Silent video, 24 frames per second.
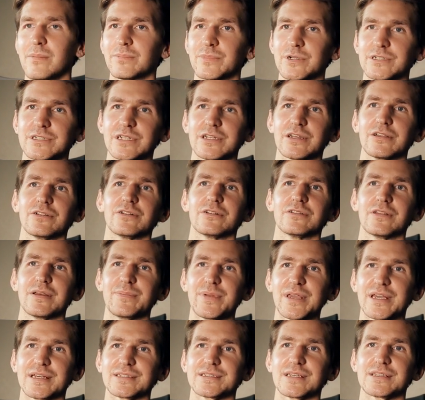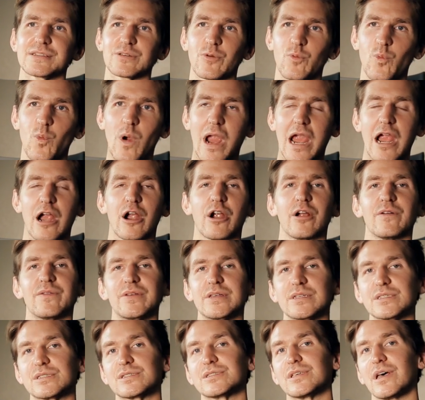particularly because he's aware of
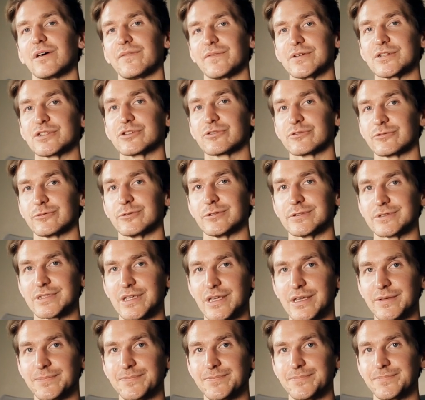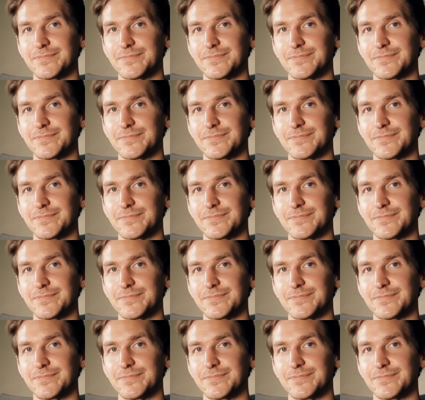his selfish cruelty.